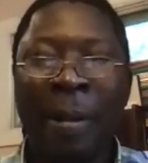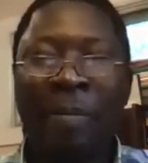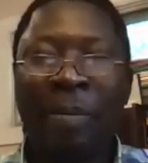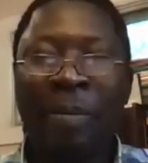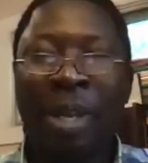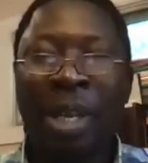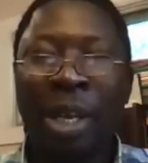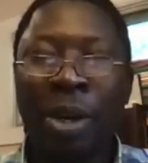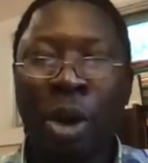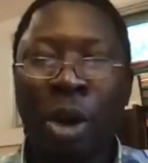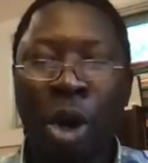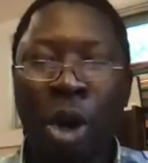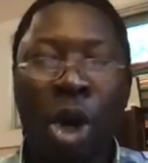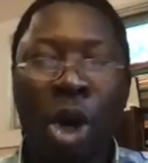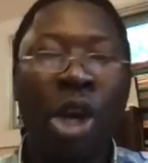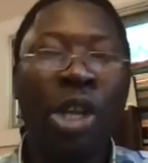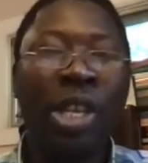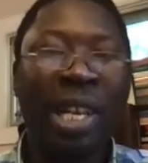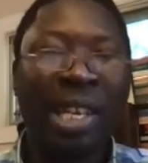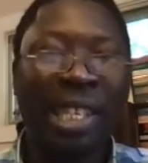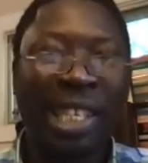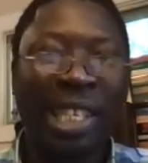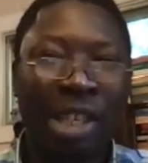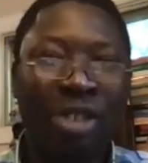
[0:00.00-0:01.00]
the
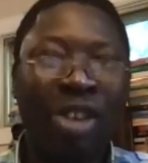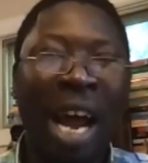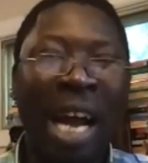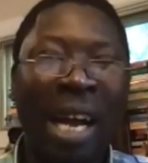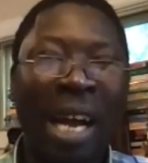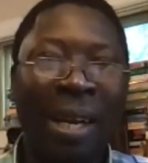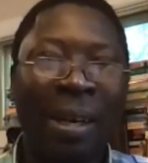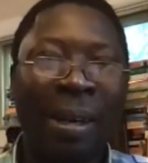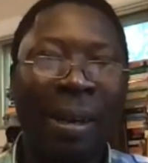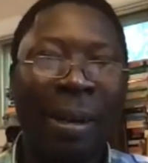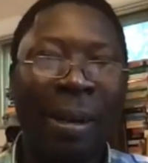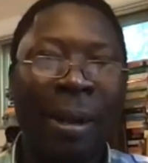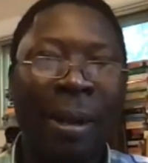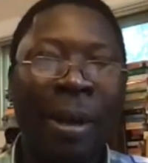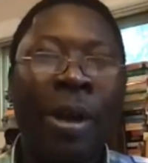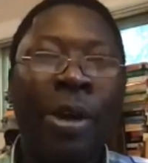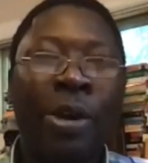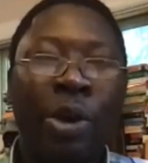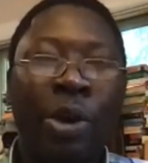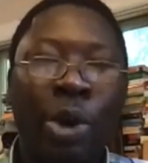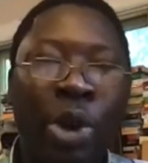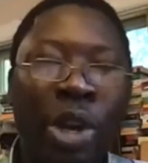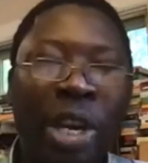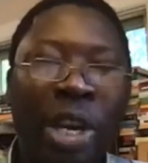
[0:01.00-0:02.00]
colonial struggle
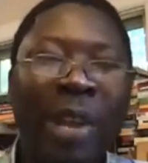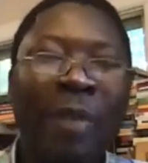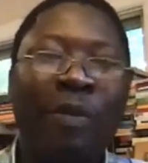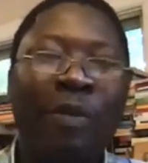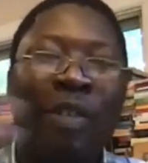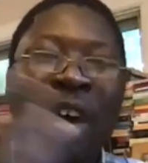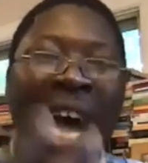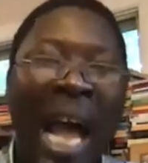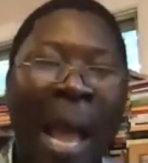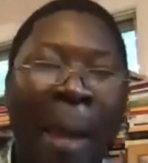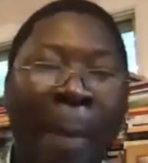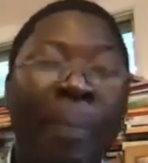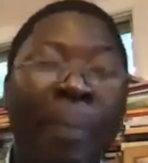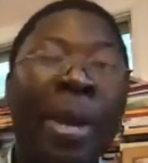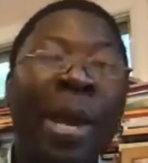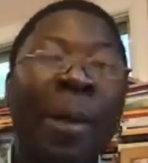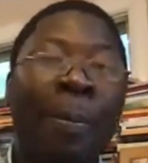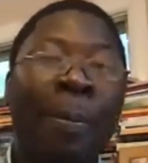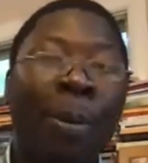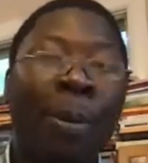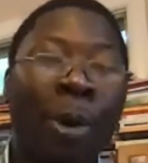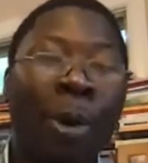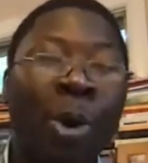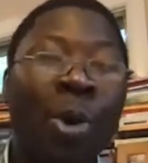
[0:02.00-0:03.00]
to unify
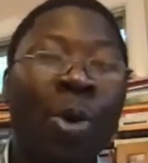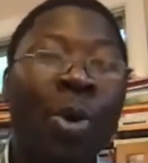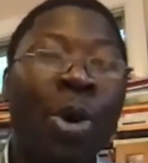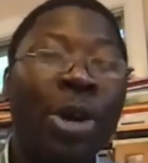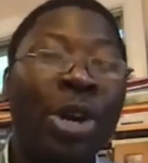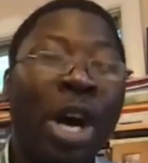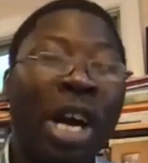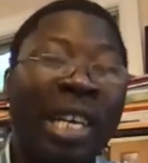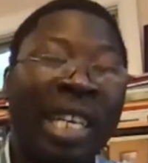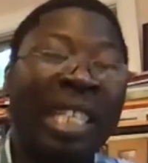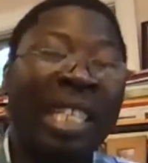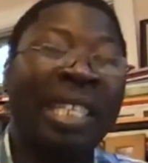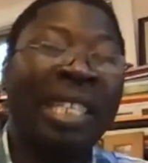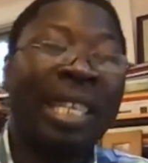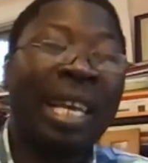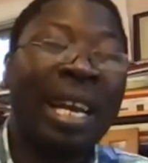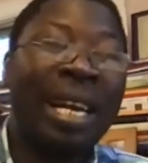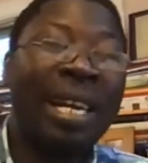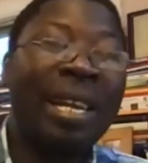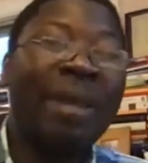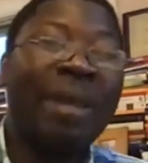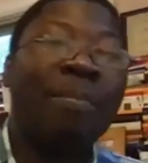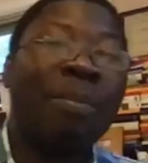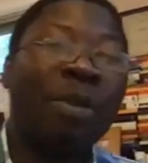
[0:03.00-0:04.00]
people who are not
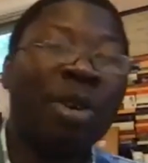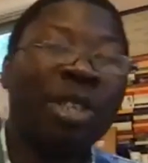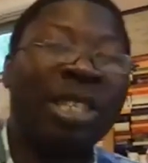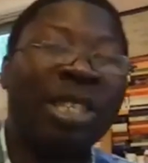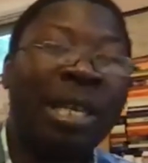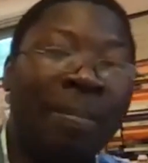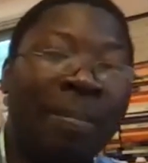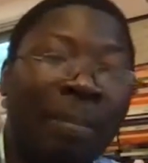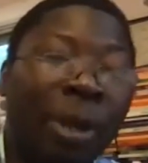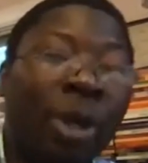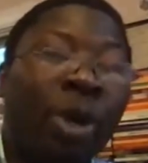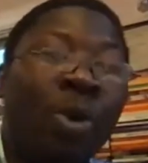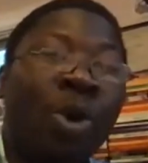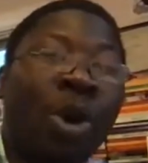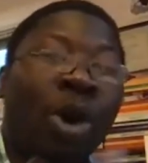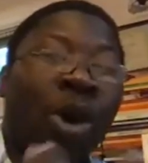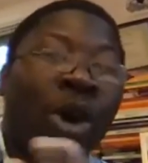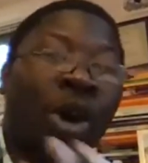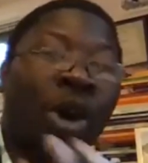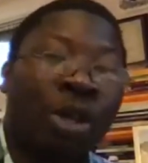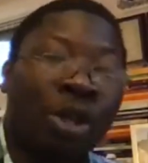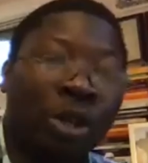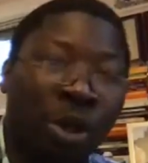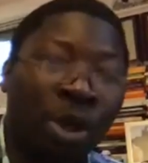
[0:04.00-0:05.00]
necessarily Muslim, but who
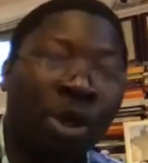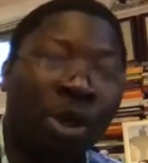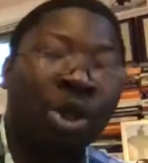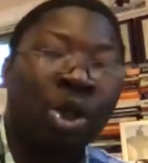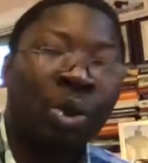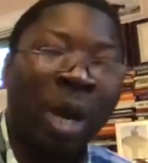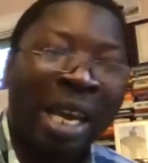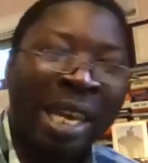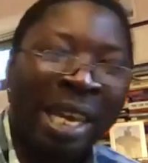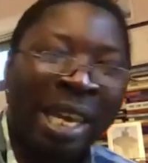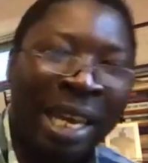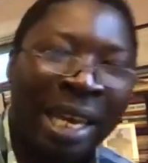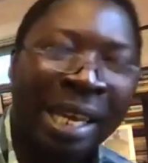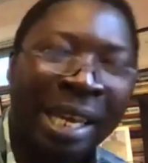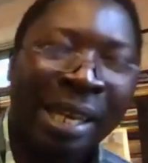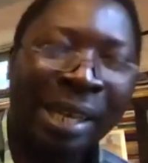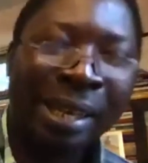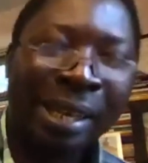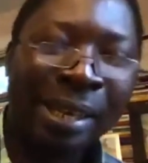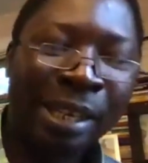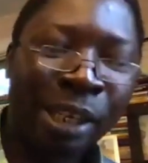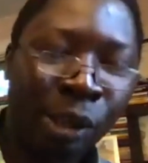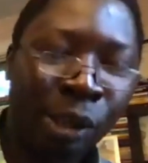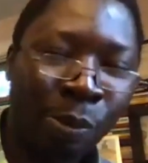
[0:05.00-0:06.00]
are also
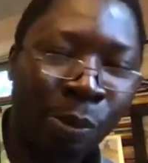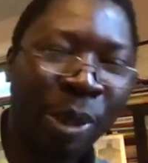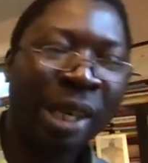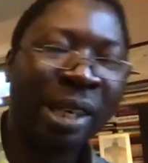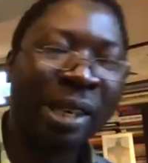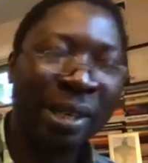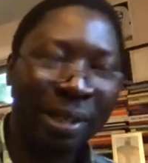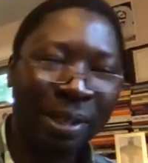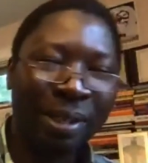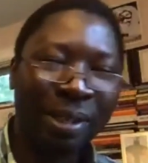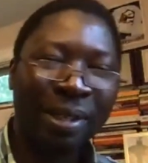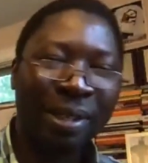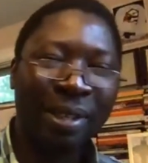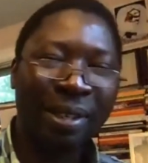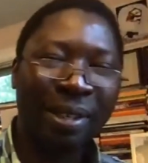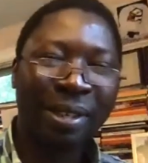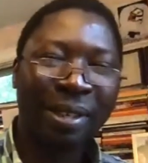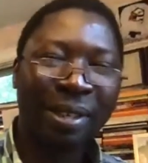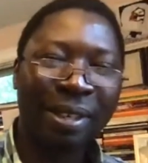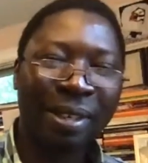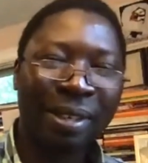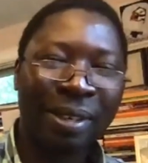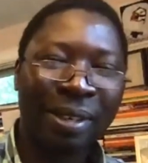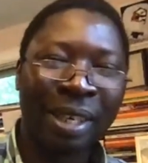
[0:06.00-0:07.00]
Swahili speakers.
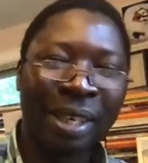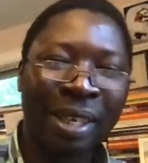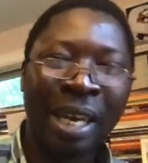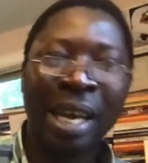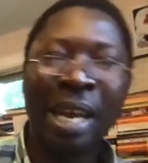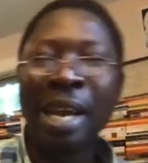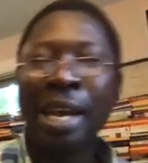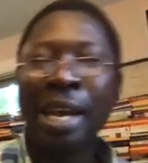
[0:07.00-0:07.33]
Okay.